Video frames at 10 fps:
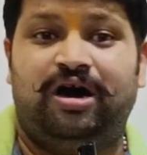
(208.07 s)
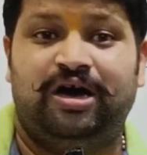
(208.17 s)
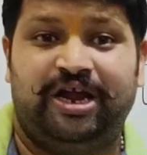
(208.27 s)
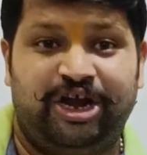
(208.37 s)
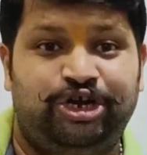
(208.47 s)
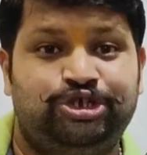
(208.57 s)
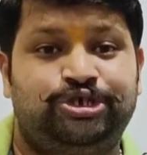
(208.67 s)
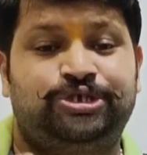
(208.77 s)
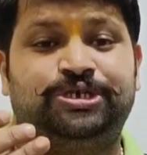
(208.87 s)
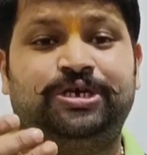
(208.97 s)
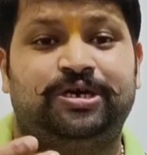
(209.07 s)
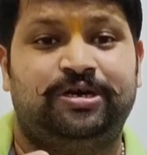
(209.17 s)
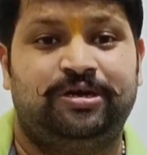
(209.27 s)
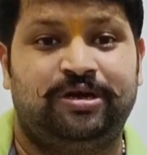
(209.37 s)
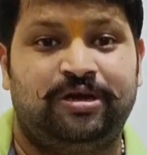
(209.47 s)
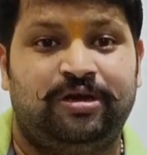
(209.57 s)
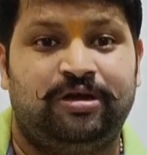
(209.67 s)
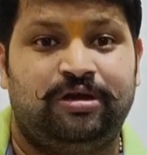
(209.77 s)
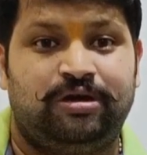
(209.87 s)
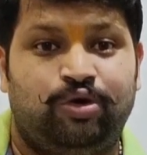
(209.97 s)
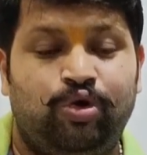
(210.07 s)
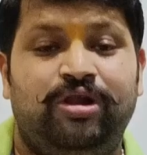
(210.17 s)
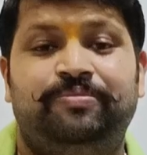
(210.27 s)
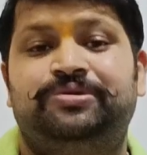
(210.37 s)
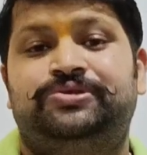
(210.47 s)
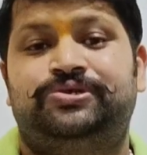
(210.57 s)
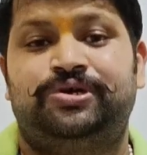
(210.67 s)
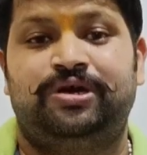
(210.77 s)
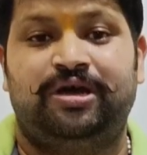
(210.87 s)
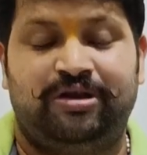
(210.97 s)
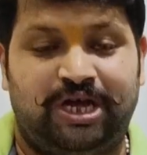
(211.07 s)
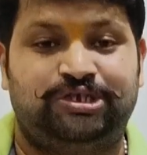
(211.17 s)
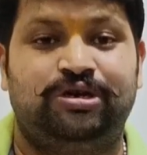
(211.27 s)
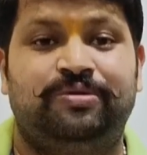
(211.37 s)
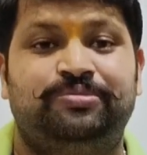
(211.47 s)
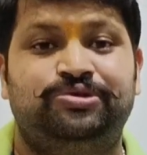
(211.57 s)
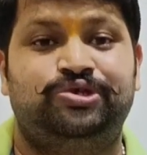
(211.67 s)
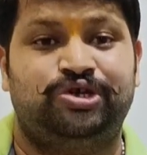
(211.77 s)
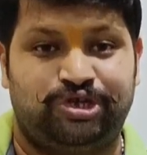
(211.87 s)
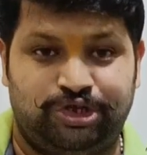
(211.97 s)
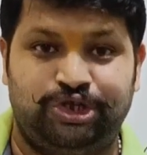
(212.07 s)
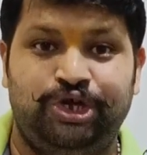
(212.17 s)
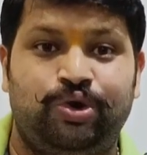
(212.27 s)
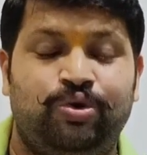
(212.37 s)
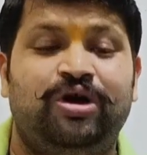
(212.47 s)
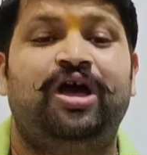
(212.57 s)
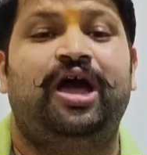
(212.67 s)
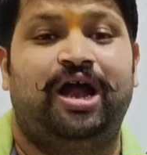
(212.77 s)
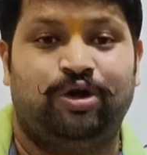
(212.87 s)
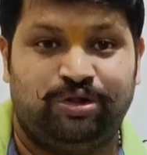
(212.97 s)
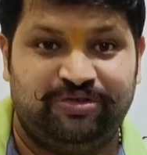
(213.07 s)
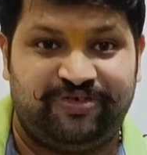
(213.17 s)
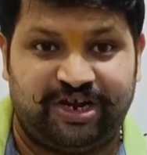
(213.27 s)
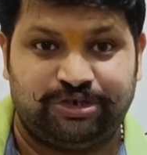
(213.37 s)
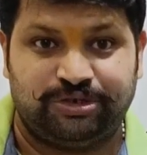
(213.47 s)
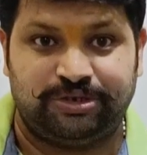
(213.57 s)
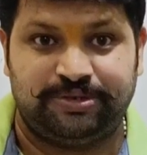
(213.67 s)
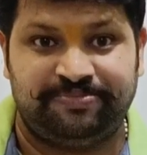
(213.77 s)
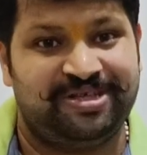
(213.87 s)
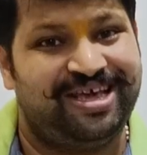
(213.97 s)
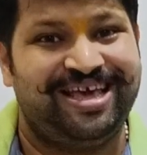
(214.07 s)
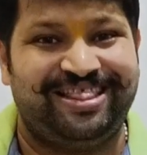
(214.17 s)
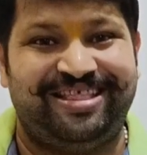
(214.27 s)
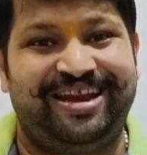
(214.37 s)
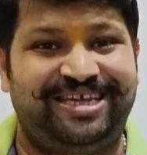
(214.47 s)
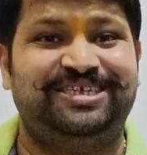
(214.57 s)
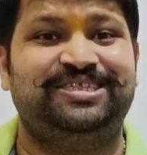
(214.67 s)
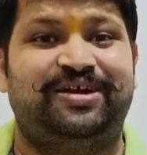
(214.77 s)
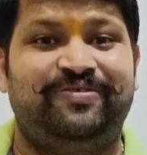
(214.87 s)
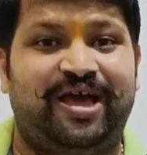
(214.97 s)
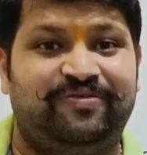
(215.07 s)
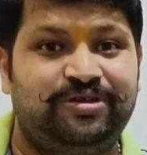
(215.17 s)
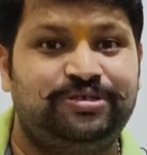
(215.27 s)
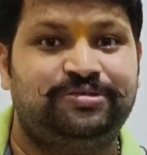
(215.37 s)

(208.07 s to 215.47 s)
integers, whole numbers, natural numbers, 0, and all the fractions. The next thing that we have is,